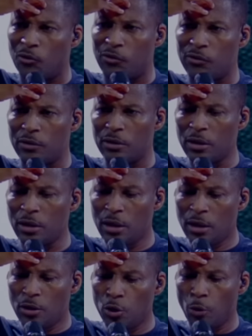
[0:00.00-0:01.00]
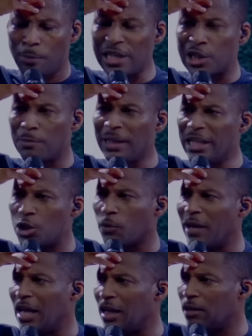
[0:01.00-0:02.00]
they've shown us the poorer we were,
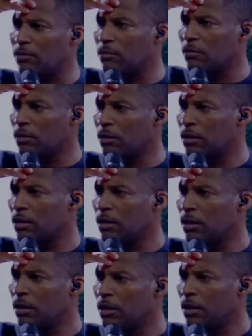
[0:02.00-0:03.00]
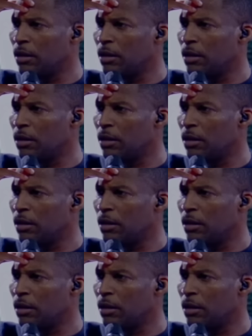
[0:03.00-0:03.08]
the more spiritual we were.